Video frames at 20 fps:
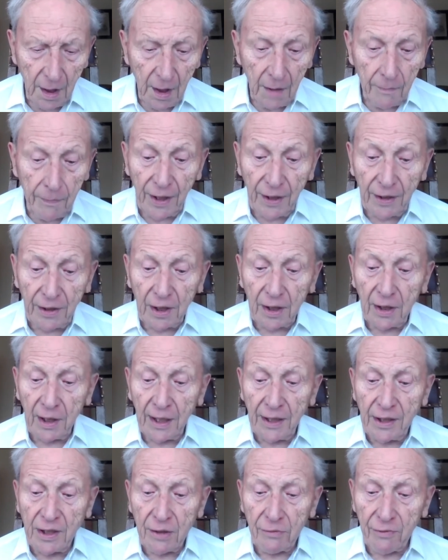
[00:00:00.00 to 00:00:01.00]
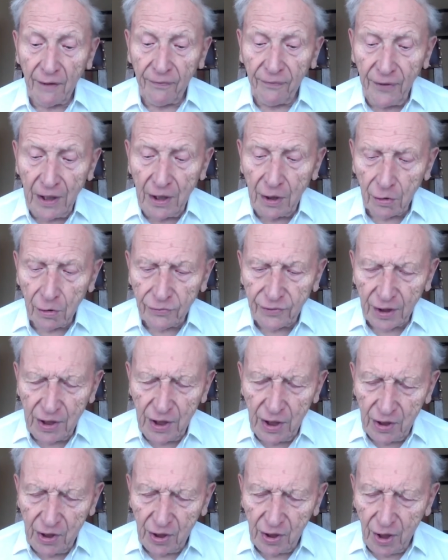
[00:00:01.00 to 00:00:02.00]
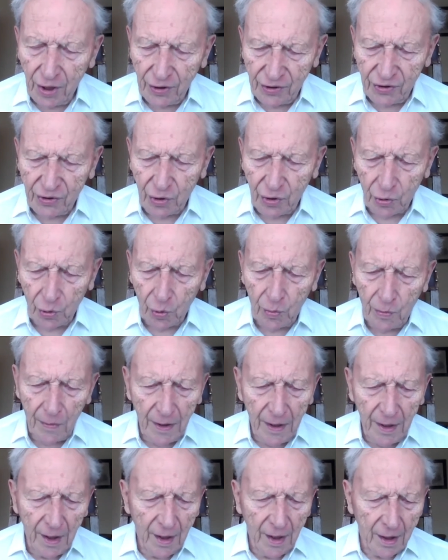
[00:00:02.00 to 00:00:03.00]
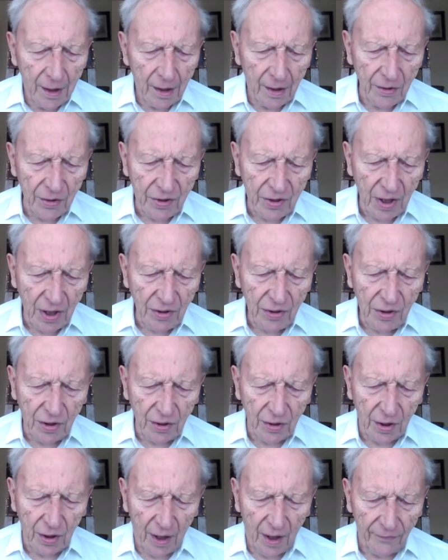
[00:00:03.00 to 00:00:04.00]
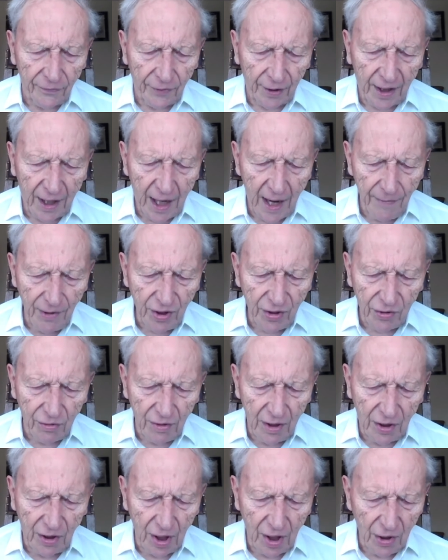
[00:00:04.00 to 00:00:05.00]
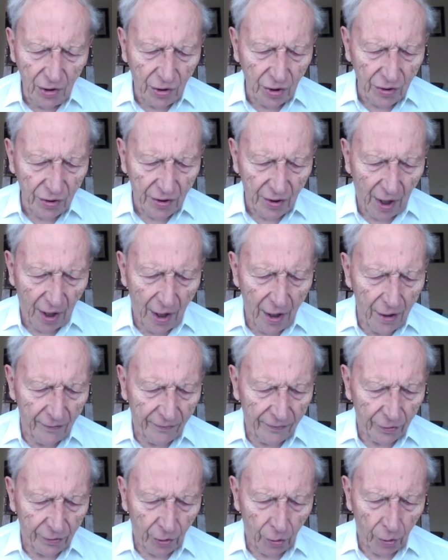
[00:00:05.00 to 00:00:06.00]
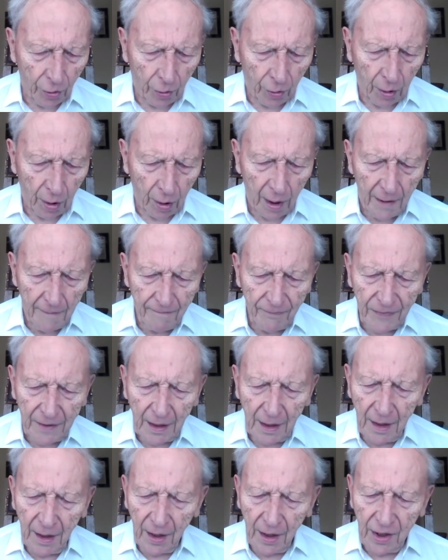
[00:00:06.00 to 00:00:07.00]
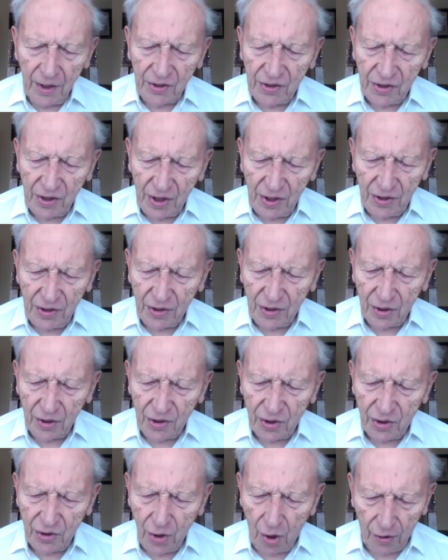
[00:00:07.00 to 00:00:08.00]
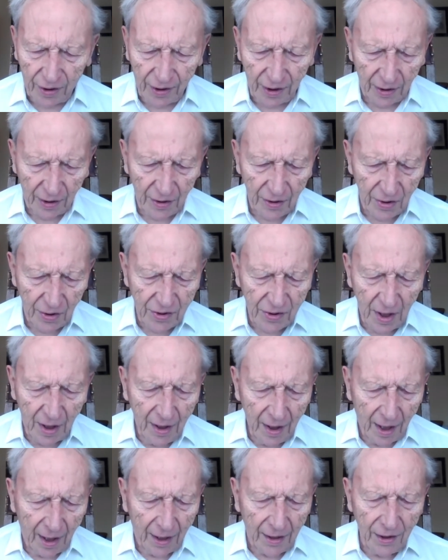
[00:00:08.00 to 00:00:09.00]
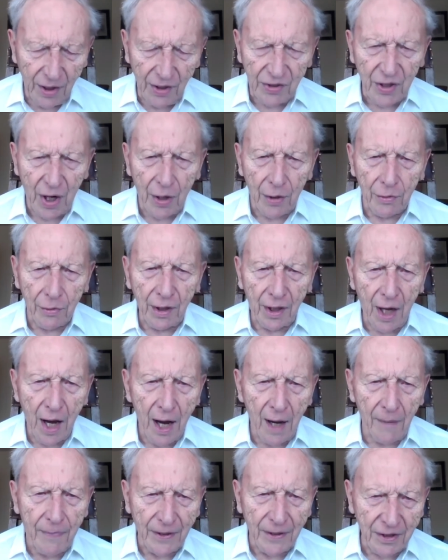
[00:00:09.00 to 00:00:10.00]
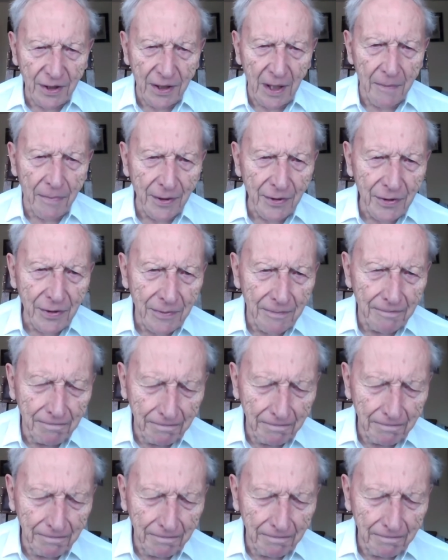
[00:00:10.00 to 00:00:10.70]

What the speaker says: Bernard later revealed that his costume consisted of the chemistry teacher's overall, his sister's stockings, and his own carpet slippers.